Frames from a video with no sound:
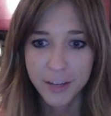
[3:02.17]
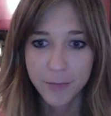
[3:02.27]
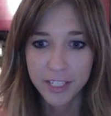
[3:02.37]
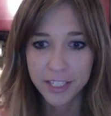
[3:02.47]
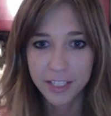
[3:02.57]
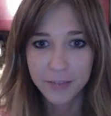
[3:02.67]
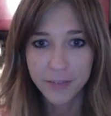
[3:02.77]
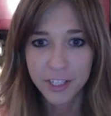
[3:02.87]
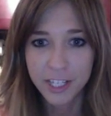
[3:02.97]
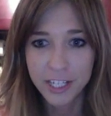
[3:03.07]
Makes things
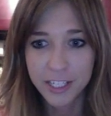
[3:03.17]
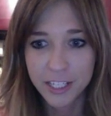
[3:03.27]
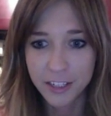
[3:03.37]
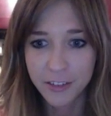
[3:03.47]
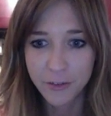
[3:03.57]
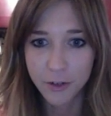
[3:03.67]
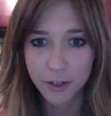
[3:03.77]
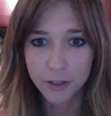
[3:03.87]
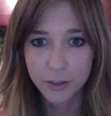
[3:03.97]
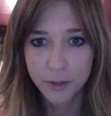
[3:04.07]
much easier
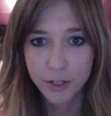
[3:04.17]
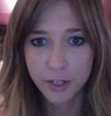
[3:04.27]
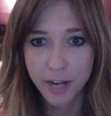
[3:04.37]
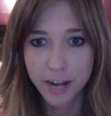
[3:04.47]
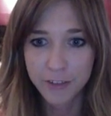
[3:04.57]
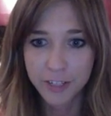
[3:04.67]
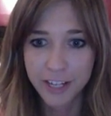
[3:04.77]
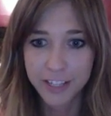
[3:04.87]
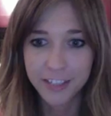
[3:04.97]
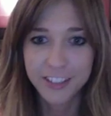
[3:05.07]
for Twitter
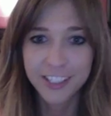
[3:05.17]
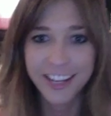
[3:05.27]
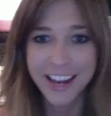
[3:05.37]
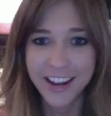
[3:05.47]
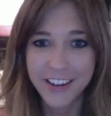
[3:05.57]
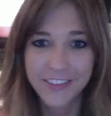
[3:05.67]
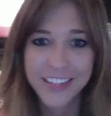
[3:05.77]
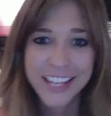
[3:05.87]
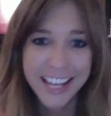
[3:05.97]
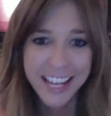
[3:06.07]
advertisers,
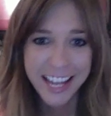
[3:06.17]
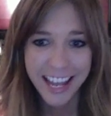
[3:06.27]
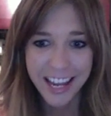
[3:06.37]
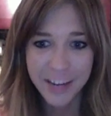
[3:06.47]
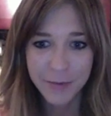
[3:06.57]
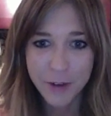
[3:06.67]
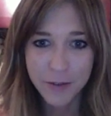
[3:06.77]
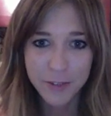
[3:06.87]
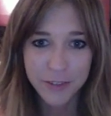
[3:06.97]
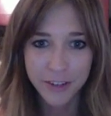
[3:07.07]
and
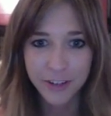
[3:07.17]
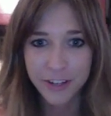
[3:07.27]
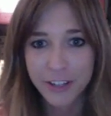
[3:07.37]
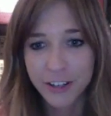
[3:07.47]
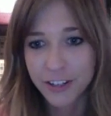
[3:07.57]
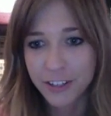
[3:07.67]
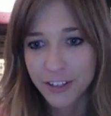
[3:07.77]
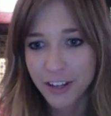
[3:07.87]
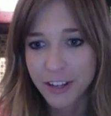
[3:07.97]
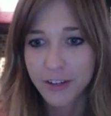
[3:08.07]
probably very good
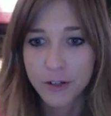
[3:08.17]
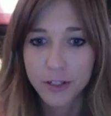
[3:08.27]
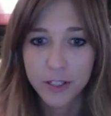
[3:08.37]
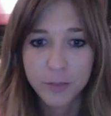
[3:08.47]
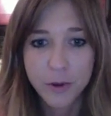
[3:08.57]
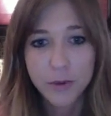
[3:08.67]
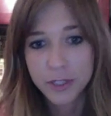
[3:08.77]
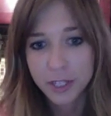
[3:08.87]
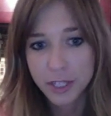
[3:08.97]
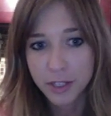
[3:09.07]
or
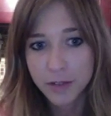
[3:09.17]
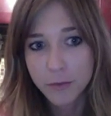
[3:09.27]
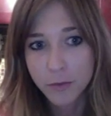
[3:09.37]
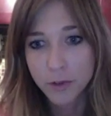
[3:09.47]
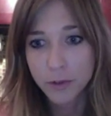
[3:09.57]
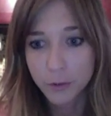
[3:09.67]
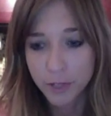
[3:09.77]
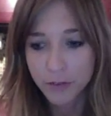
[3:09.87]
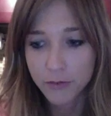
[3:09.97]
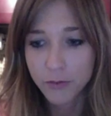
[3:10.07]
supposedly more
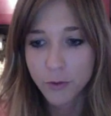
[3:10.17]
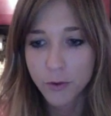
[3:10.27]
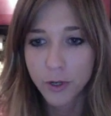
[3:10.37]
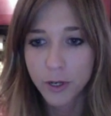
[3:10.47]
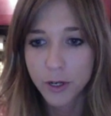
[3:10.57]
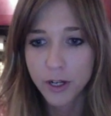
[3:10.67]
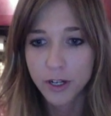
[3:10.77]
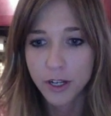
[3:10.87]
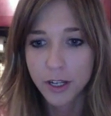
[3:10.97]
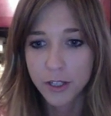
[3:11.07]
lucrative for
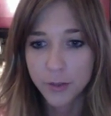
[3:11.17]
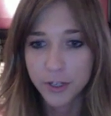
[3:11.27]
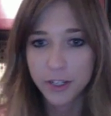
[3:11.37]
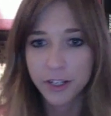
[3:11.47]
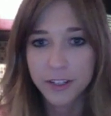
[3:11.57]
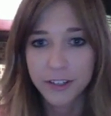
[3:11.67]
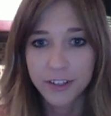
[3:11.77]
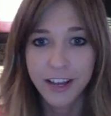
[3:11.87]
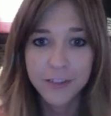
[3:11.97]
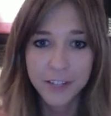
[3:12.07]
Twitter
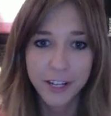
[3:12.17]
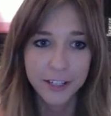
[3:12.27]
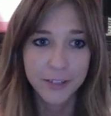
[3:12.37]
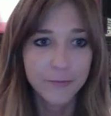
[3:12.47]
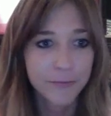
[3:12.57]
advertising.